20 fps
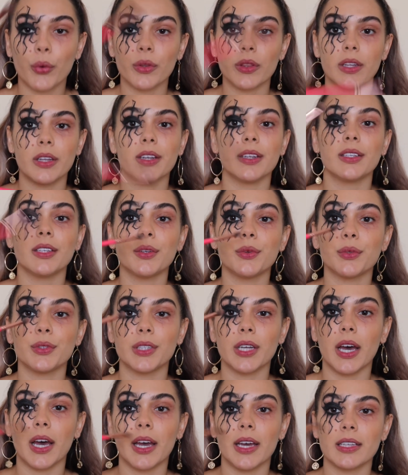that I did with
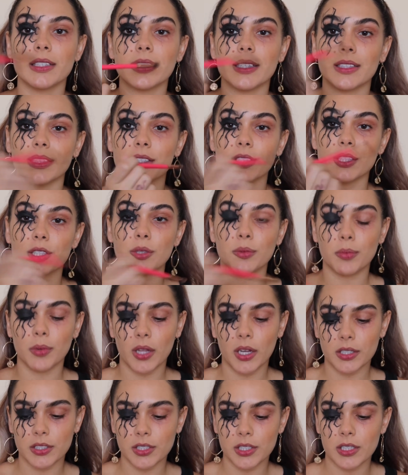the eyes, like the
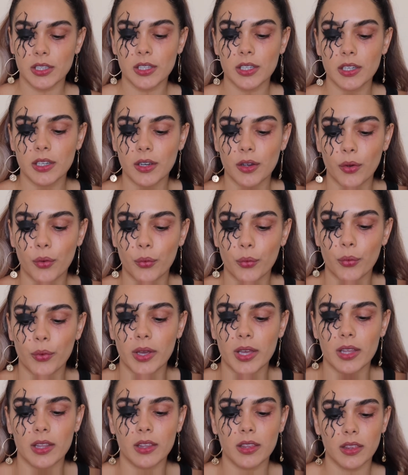splotchy look,
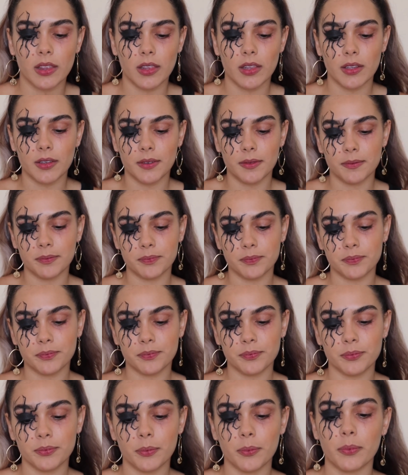with
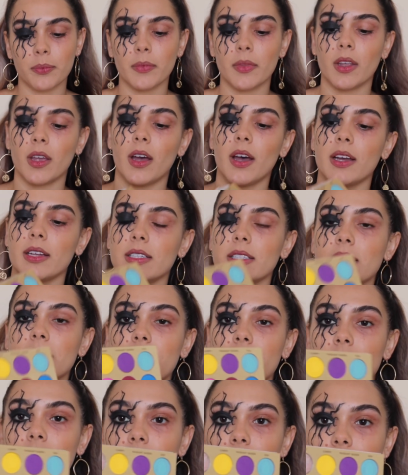Hunty